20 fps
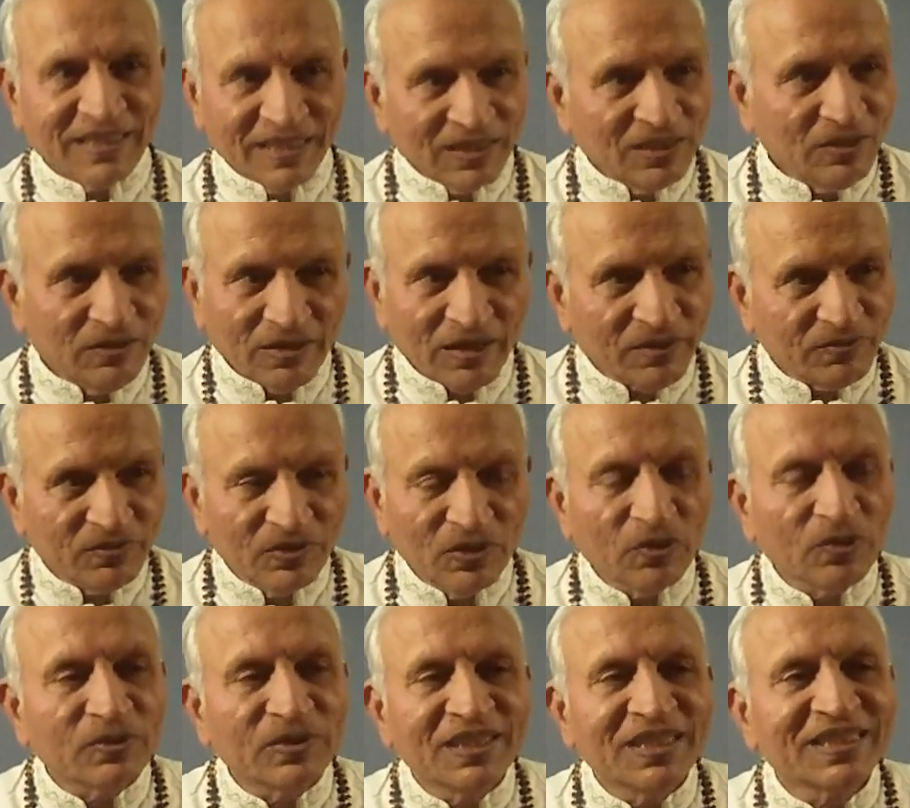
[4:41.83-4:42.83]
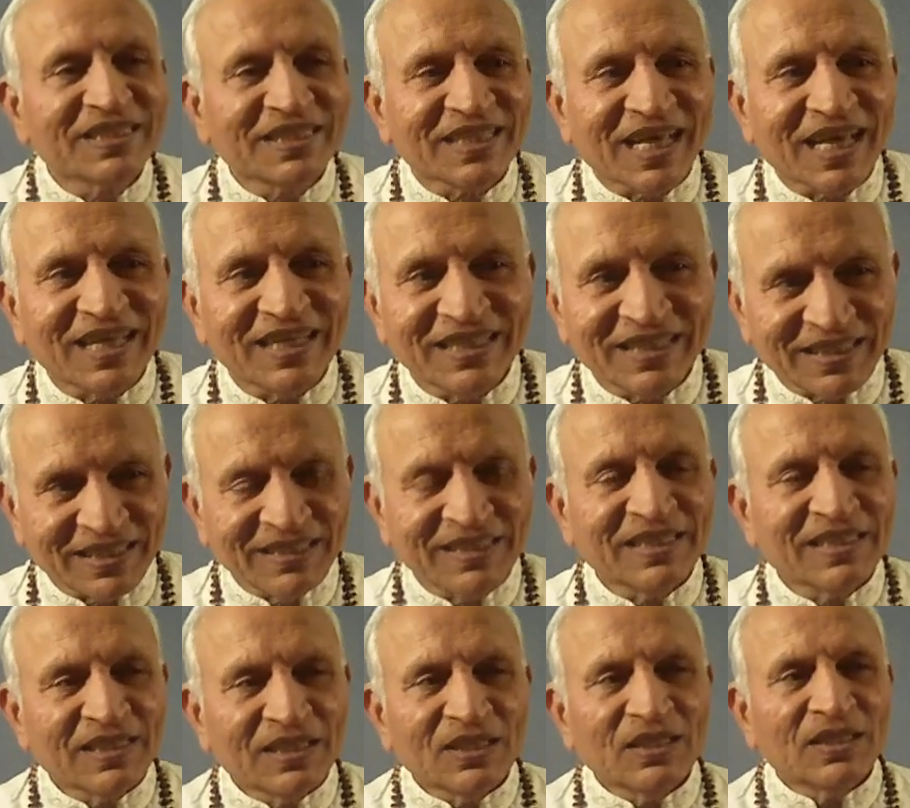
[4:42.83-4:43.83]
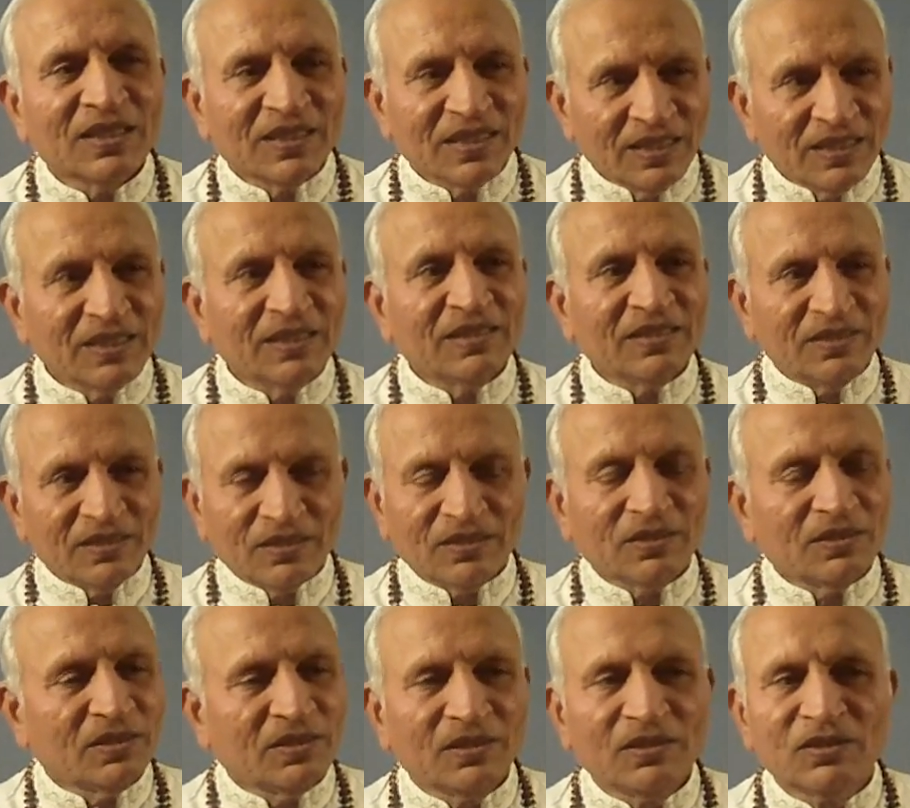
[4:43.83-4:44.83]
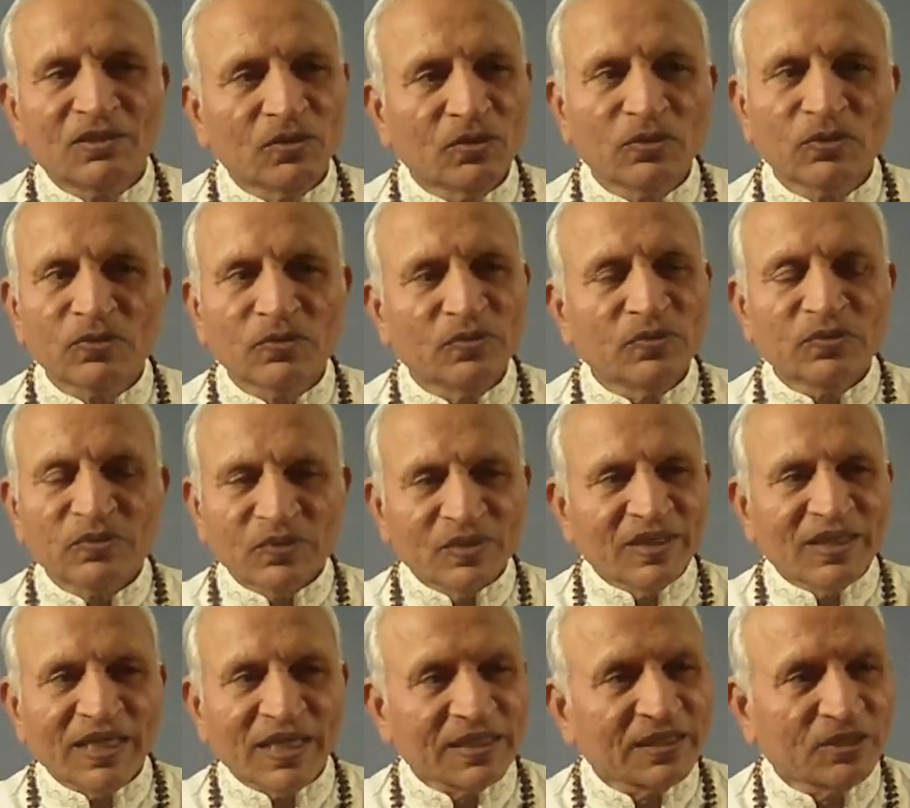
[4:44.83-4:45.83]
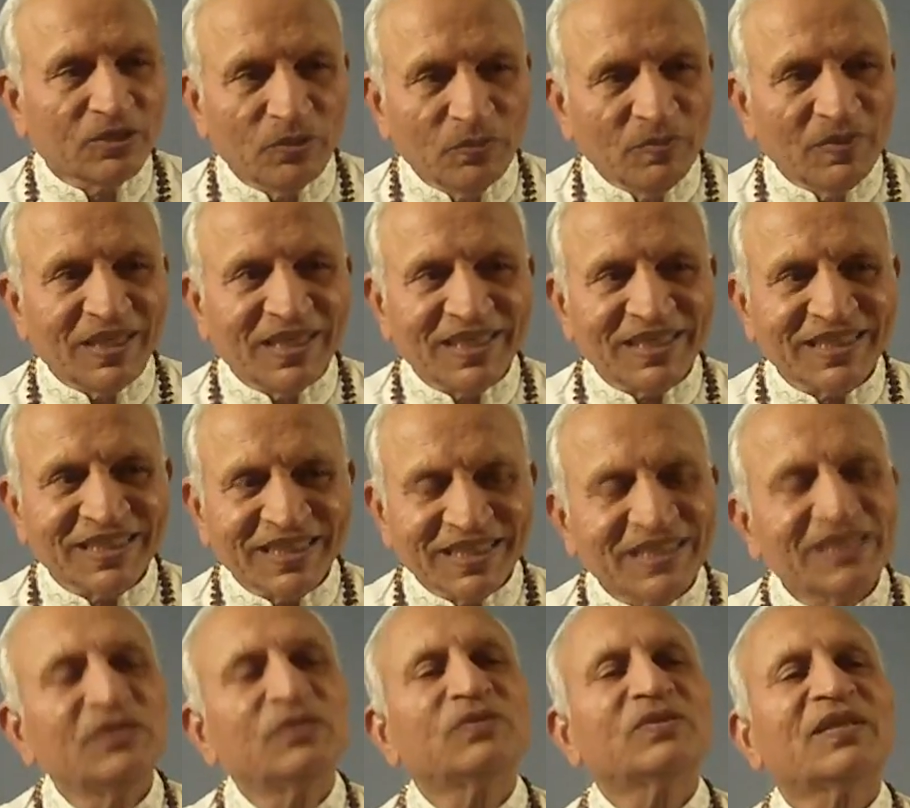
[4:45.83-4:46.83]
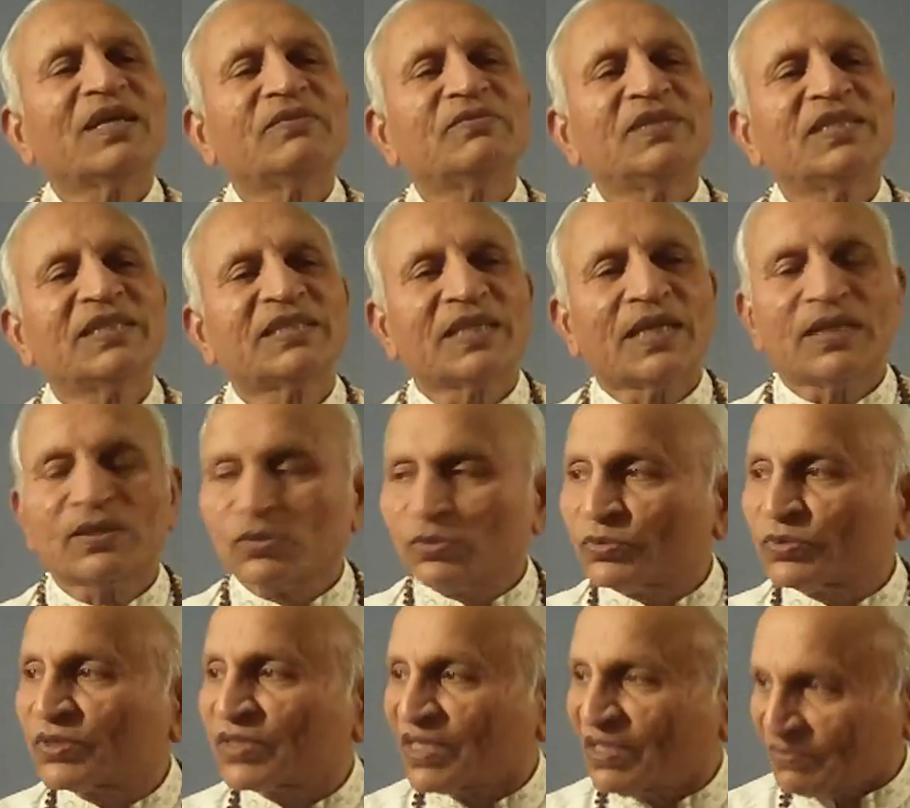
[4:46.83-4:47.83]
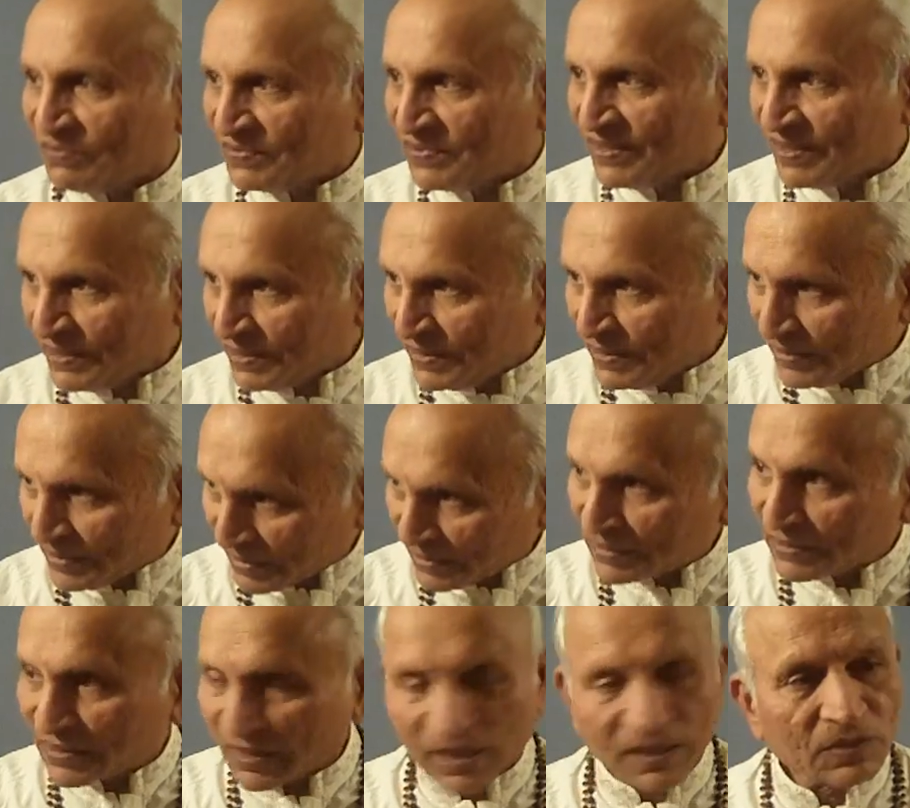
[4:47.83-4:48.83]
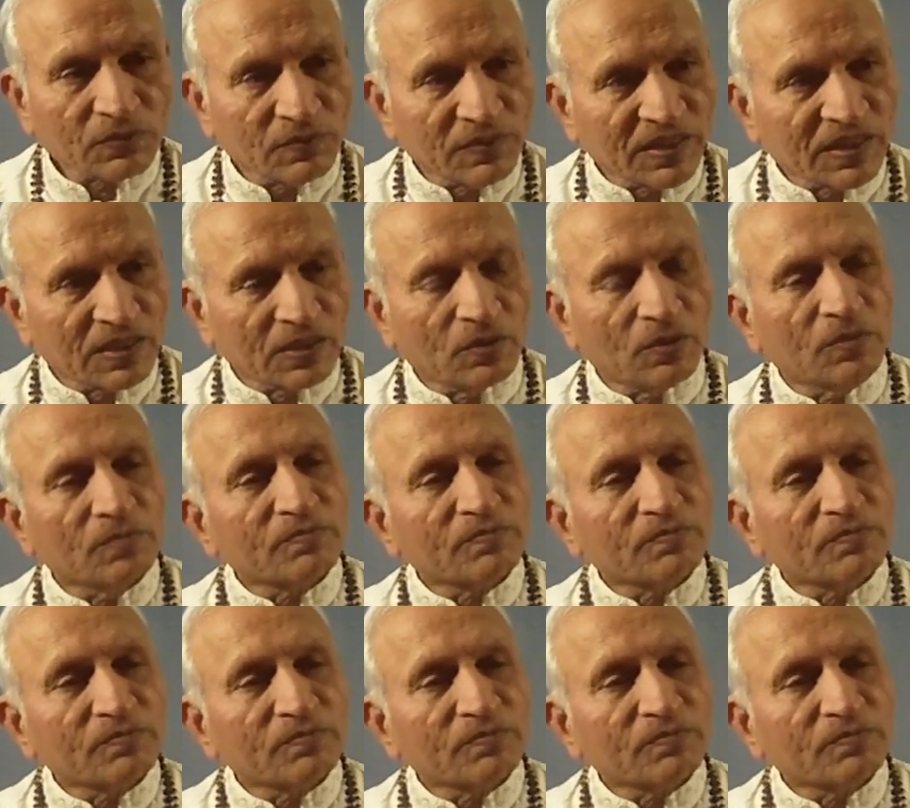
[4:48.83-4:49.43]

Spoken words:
You have no desire to accumulate, you have desire to serve. That's sattvic ego.